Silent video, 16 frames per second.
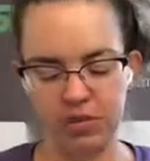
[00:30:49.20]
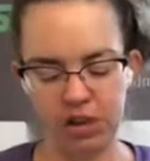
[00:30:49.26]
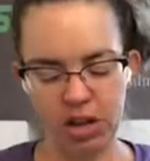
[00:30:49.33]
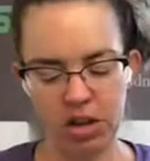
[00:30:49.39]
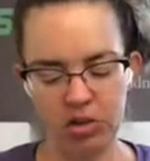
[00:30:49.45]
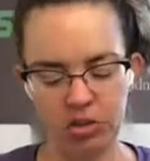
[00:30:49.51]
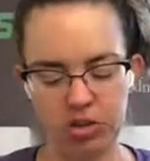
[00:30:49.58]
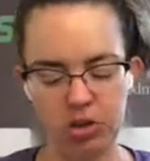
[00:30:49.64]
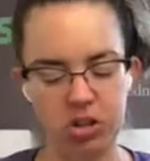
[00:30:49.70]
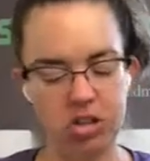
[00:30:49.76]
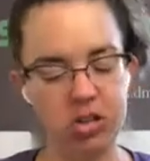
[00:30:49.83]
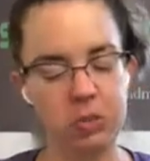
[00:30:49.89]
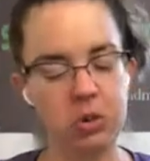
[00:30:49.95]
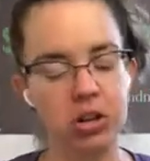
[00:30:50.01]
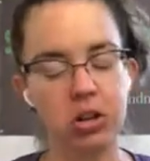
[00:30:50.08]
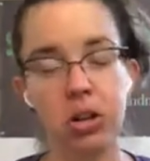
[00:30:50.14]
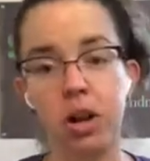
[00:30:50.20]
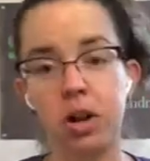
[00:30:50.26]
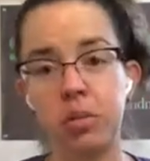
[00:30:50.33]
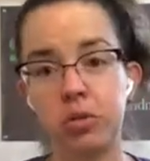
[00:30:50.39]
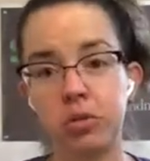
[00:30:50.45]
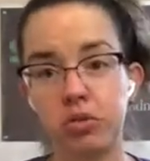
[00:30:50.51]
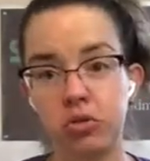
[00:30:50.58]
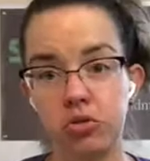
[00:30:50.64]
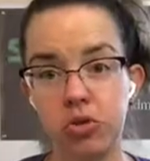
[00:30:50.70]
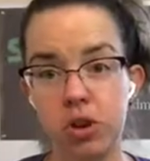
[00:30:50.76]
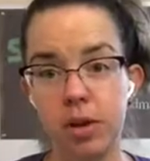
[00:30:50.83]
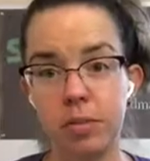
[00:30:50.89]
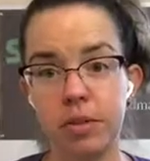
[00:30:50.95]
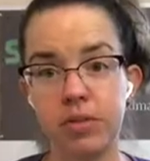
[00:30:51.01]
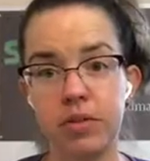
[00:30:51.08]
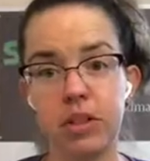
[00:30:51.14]
So you just put a couple
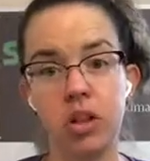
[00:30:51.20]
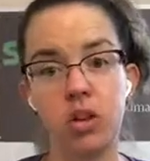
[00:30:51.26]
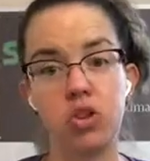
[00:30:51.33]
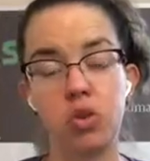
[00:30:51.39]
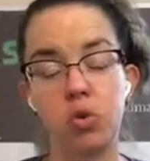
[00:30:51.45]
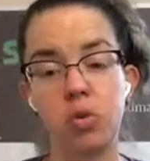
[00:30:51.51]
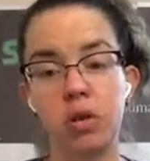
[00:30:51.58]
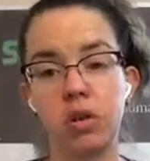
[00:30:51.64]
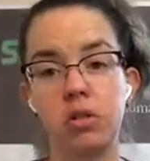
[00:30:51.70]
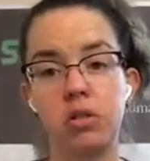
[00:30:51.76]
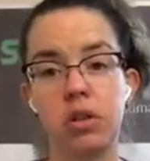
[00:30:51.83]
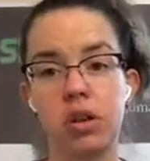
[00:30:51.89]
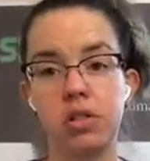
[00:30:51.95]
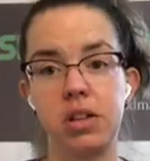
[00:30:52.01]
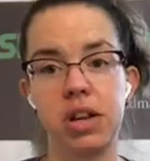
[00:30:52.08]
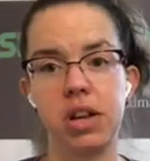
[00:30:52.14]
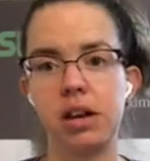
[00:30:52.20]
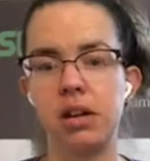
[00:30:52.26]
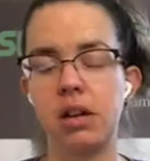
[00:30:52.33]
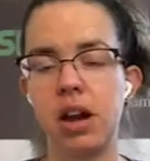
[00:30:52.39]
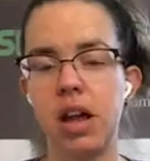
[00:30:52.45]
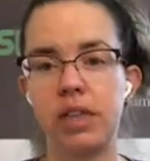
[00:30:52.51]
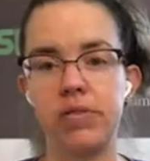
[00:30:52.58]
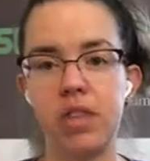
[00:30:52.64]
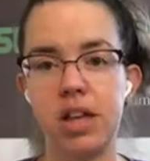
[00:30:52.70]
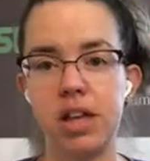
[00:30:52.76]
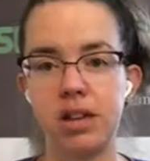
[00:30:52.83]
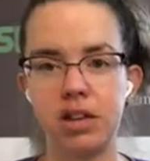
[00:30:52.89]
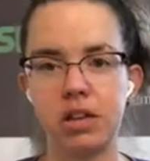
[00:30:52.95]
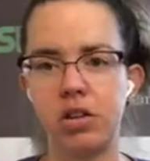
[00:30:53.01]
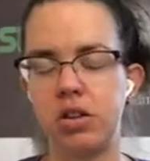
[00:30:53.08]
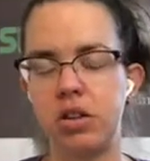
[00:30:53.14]
drops of essential oil on there, and then,
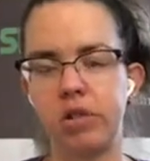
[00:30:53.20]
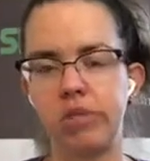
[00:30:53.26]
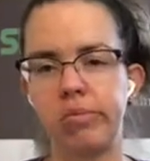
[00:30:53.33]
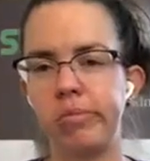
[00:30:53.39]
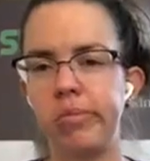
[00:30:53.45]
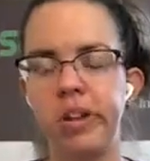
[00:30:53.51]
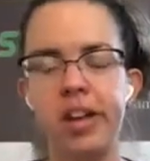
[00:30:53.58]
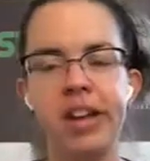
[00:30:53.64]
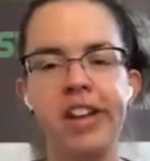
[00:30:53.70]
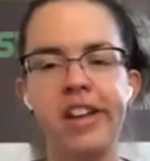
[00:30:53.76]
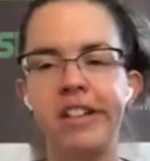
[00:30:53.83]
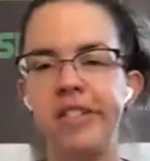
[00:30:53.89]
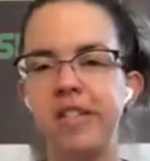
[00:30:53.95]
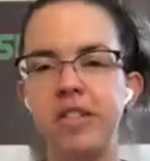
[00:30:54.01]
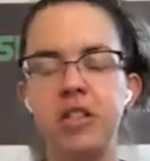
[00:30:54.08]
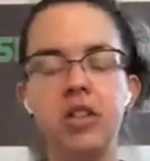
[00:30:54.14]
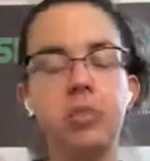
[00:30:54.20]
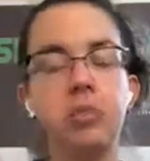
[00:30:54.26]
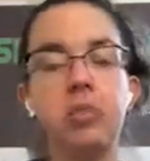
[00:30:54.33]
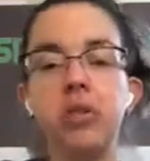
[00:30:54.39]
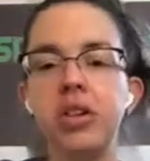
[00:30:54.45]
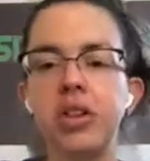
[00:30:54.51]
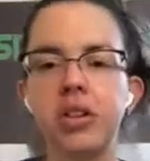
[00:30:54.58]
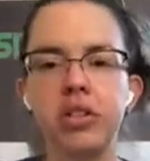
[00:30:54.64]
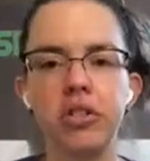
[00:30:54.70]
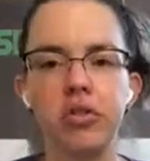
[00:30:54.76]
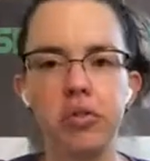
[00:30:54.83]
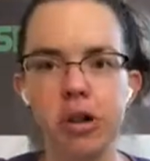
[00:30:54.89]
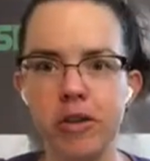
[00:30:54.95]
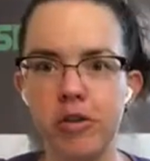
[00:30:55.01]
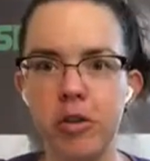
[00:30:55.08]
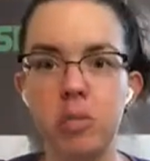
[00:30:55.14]
you know, you put it on your
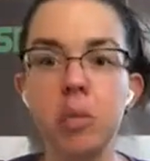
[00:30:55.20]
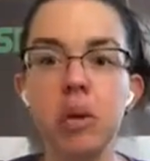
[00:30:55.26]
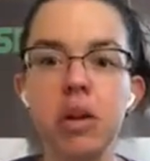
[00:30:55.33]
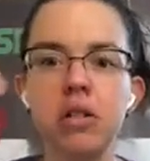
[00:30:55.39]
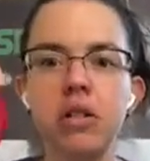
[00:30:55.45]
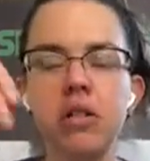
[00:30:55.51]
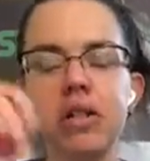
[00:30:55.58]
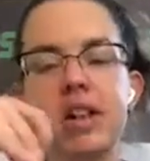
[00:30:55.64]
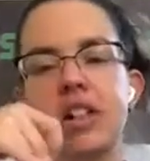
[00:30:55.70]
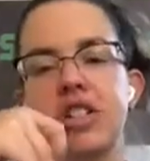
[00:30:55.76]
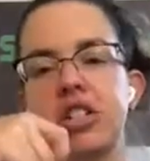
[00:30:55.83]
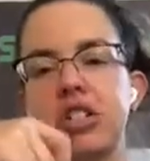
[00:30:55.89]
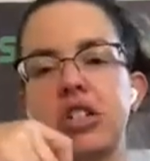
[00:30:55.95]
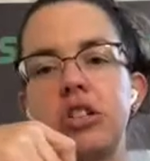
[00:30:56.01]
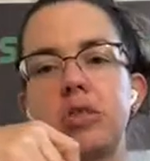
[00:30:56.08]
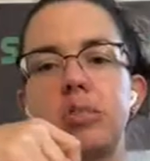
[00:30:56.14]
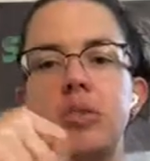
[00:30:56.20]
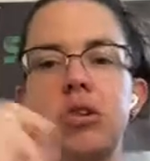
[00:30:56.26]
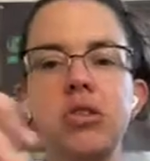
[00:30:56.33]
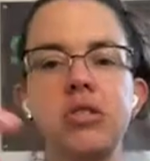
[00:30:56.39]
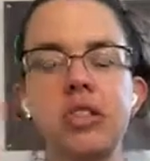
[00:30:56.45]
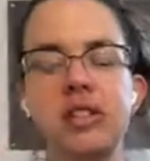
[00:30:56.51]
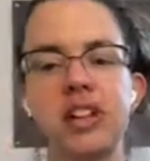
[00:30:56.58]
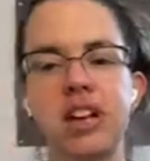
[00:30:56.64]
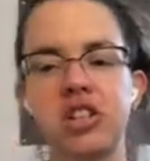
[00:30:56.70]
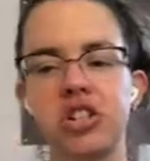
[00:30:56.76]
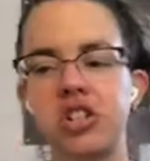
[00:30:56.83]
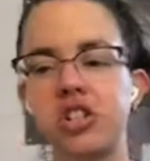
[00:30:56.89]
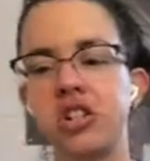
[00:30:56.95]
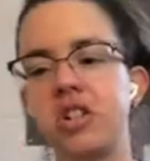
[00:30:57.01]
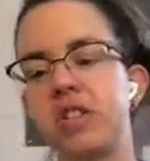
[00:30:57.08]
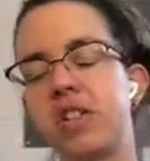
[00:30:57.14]
rear view mirror, attach it to your purse, attach it to
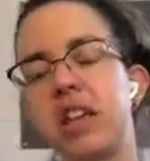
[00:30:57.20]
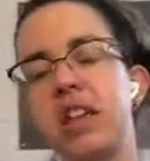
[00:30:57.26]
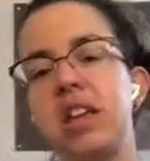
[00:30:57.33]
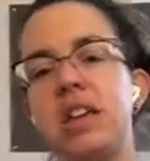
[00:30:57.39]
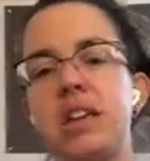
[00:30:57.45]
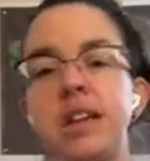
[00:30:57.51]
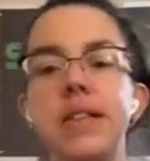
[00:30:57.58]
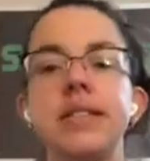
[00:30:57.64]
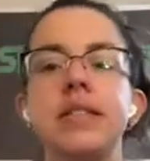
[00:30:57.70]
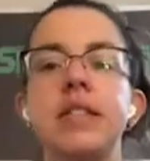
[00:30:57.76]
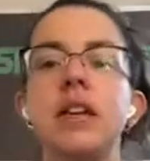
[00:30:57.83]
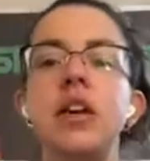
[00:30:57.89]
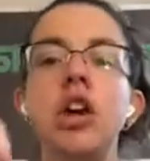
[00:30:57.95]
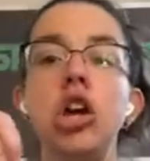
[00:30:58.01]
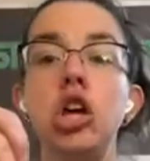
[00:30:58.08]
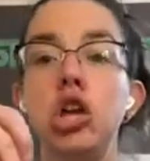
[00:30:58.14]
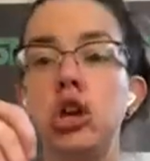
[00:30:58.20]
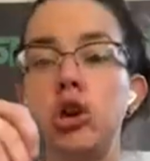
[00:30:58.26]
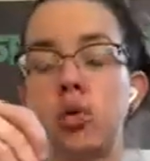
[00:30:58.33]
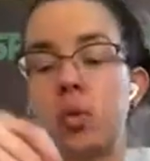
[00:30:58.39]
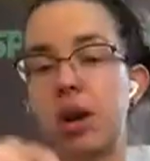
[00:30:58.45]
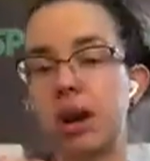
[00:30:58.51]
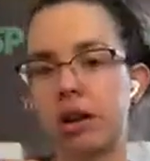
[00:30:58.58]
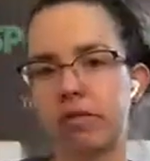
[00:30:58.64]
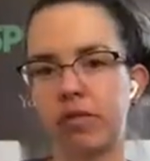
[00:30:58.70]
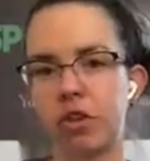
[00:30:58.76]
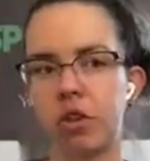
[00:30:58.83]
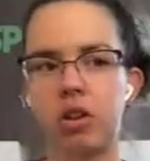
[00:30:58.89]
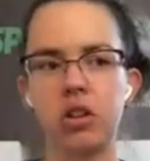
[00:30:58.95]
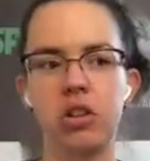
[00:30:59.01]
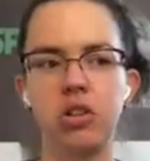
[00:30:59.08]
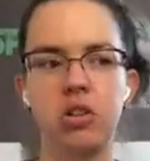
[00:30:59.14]
your keys, you know, whatever,
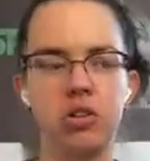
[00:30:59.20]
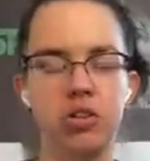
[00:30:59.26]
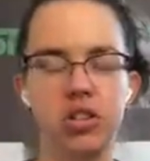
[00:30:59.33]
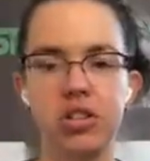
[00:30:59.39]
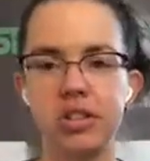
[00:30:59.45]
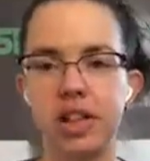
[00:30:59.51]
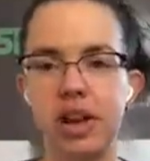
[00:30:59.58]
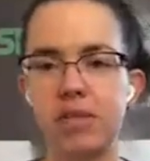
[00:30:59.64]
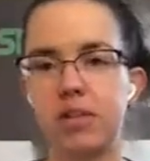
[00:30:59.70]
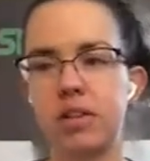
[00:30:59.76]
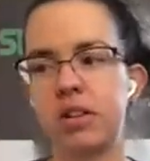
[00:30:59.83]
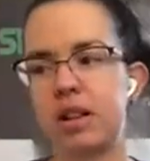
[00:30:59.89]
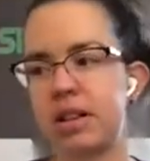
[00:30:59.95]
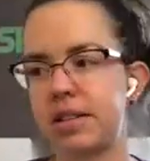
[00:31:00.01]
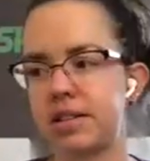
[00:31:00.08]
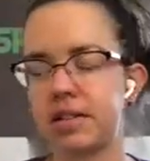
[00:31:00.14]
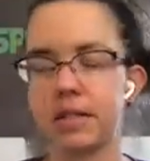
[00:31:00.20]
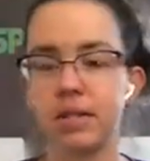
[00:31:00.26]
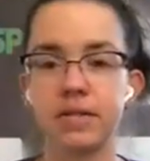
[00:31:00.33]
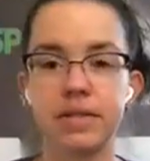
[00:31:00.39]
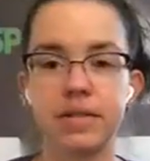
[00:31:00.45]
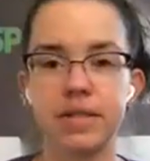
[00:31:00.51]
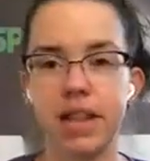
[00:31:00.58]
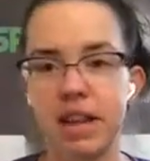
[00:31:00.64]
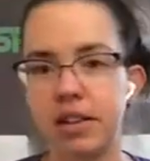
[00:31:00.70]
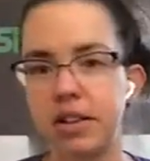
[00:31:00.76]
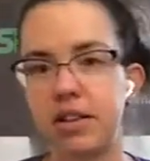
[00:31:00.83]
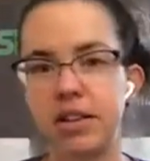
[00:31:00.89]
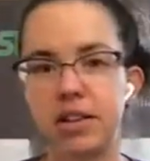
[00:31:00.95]
you know, you just have a nice scent